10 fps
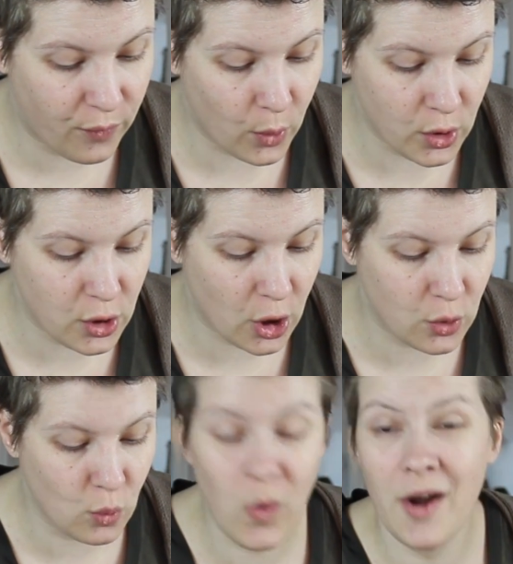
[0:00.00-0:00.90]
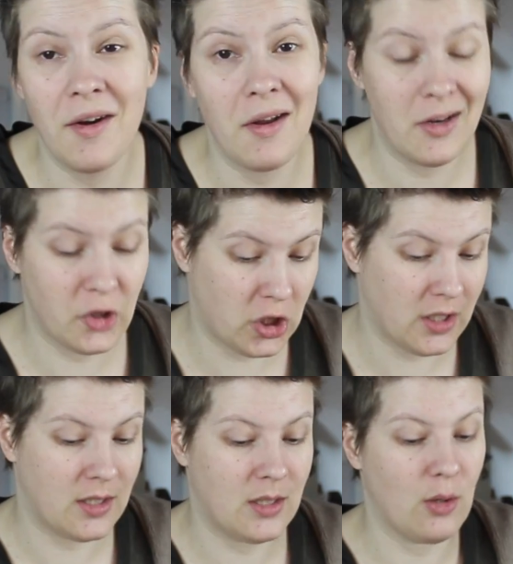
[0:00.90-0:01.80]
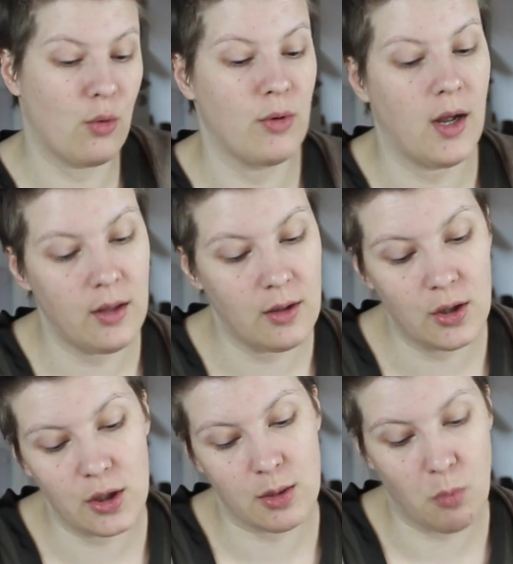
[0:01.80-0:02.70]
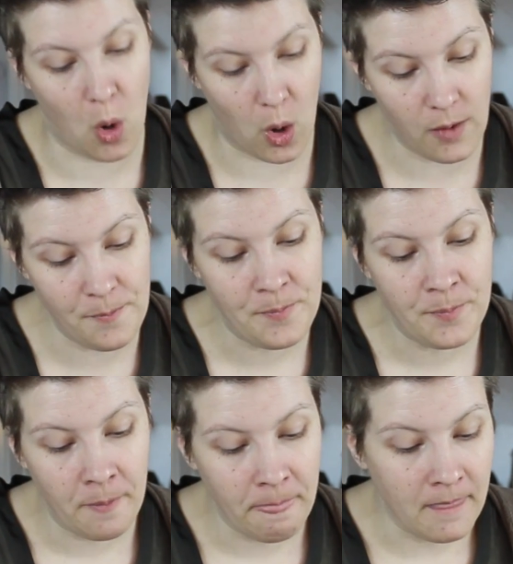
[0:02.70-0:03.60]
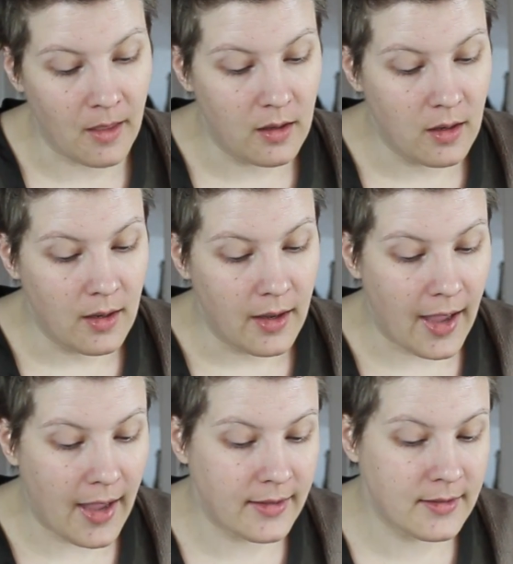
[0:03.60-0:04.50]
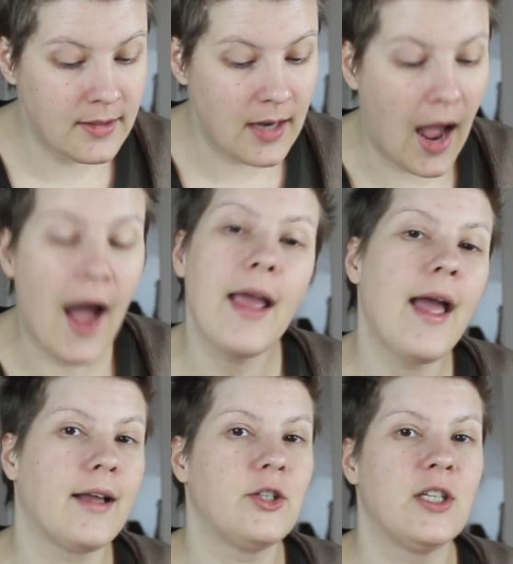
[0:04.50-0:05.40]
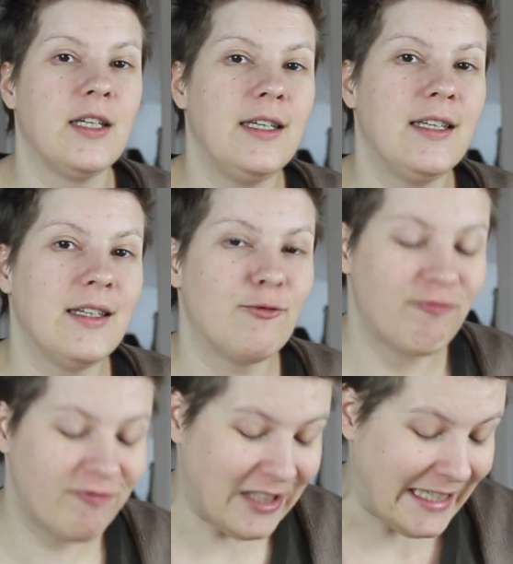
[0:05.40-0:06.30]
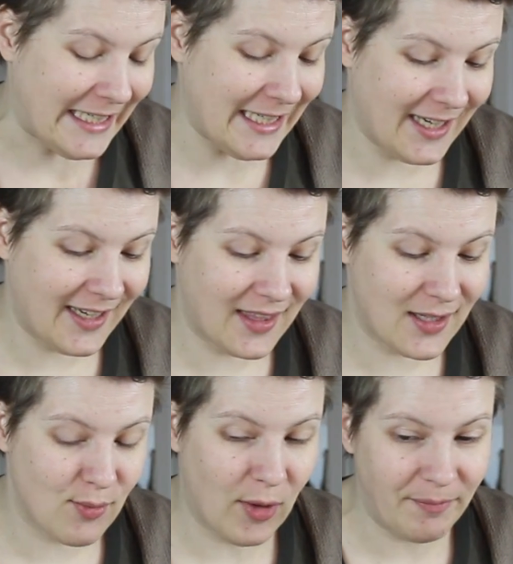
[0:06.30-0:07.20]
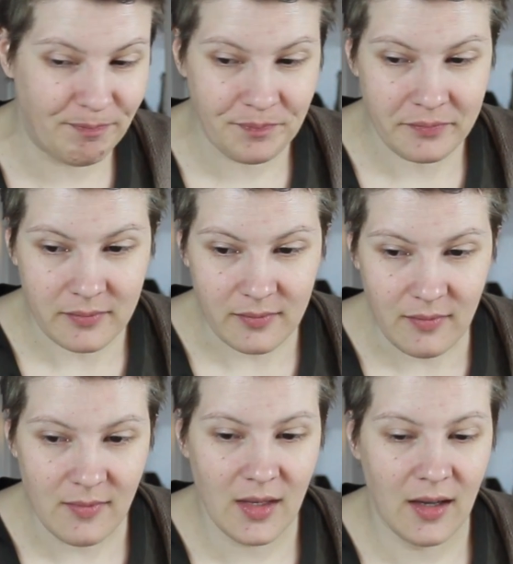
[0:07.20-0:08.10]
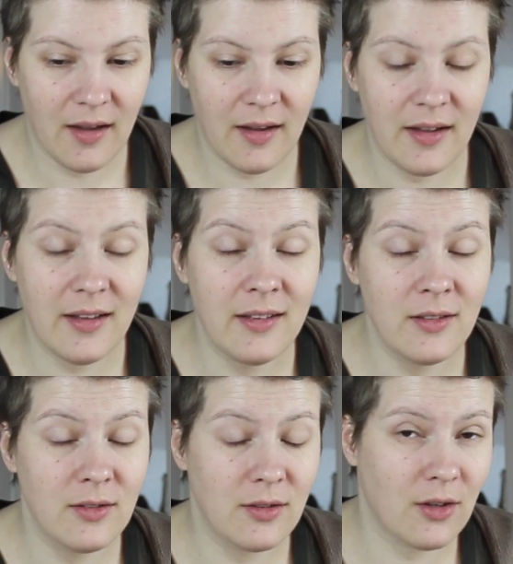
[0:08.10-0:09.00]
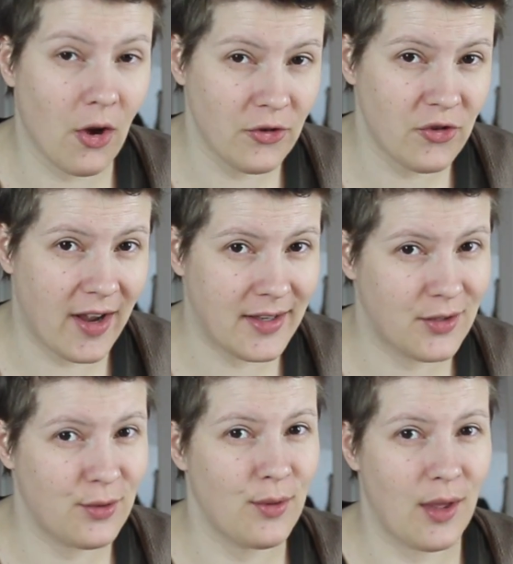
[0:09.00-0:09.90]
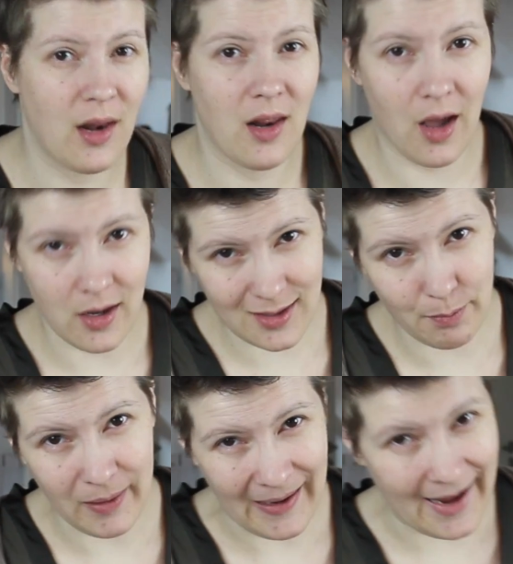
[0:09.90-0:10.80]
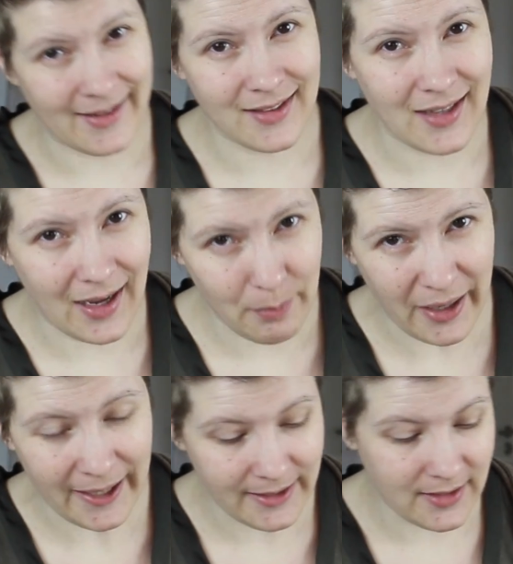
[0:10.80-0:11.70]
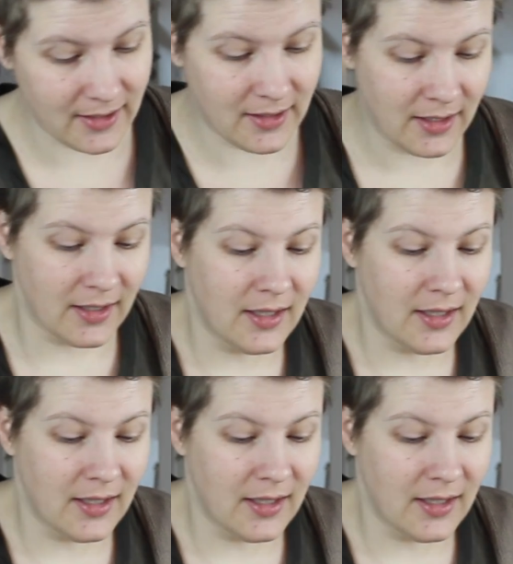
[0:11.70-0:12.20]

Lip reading: 4.1 inches, so rather small. And I actually really like this one. In contrast to the last plant I painted,